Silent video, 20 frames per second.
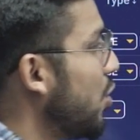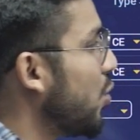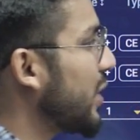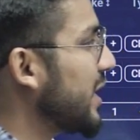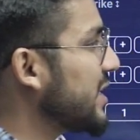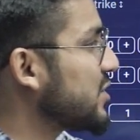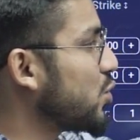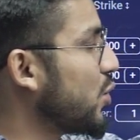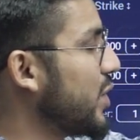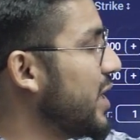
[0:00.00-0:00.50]

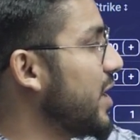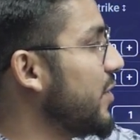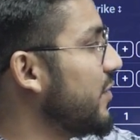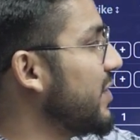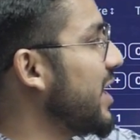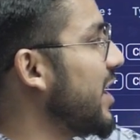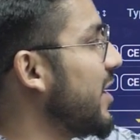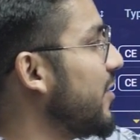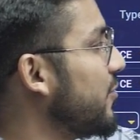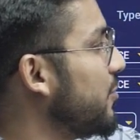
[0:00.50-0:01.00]
Okay, so here we
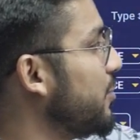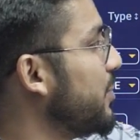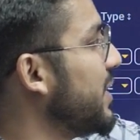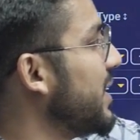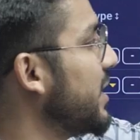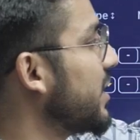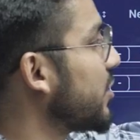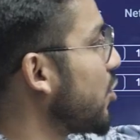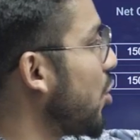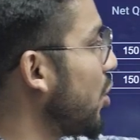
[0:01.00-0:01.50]
have
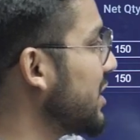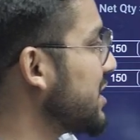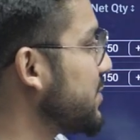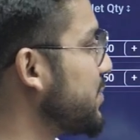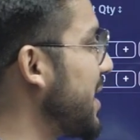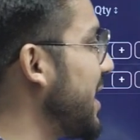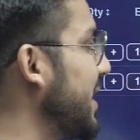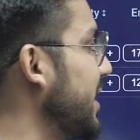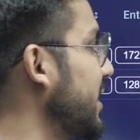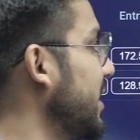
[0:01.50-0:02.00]
bear call
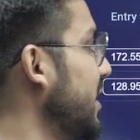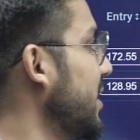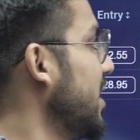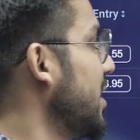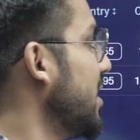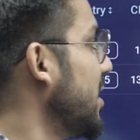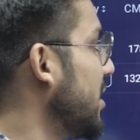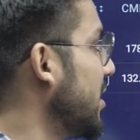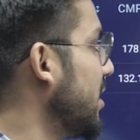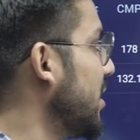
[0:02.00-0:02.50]
spread,
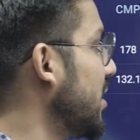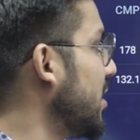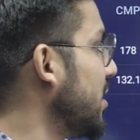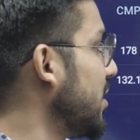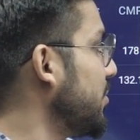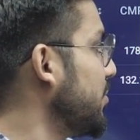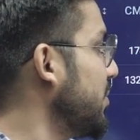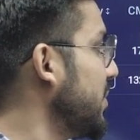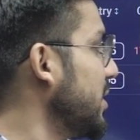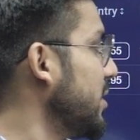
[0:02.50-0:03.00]

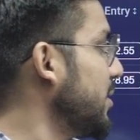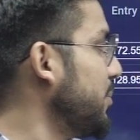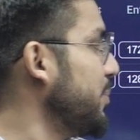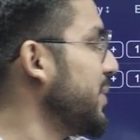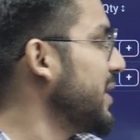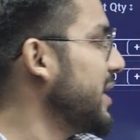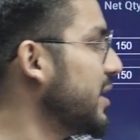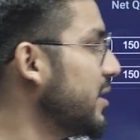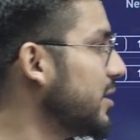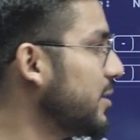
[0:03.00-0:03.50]

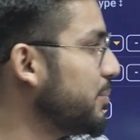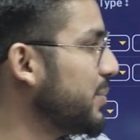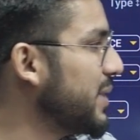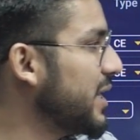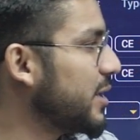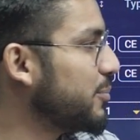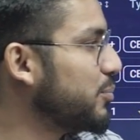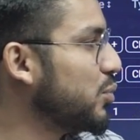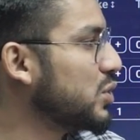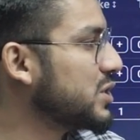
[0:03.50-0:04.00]

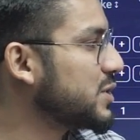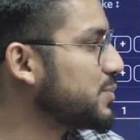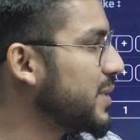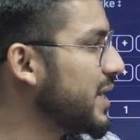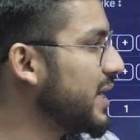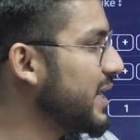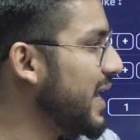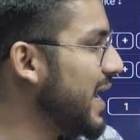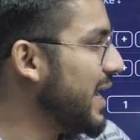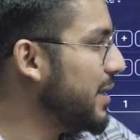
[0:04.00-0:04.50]
bear put
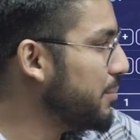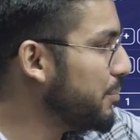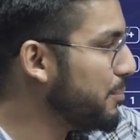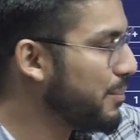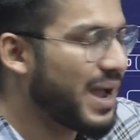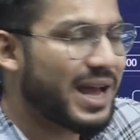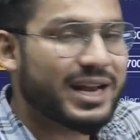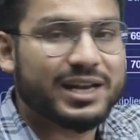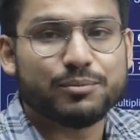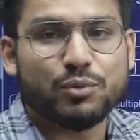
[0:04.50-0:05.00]
spread, and
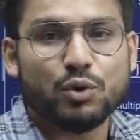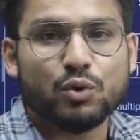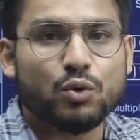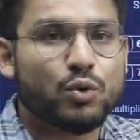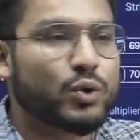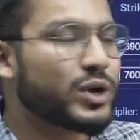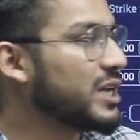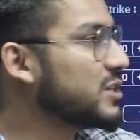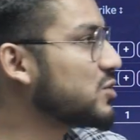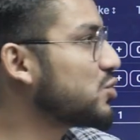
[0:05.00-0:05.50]
many more.
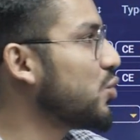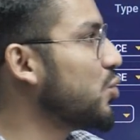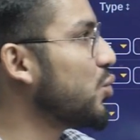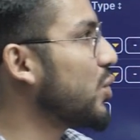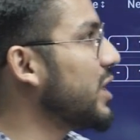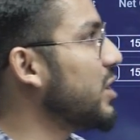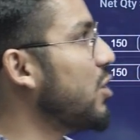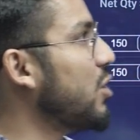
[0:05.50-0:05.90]
Okay, so you can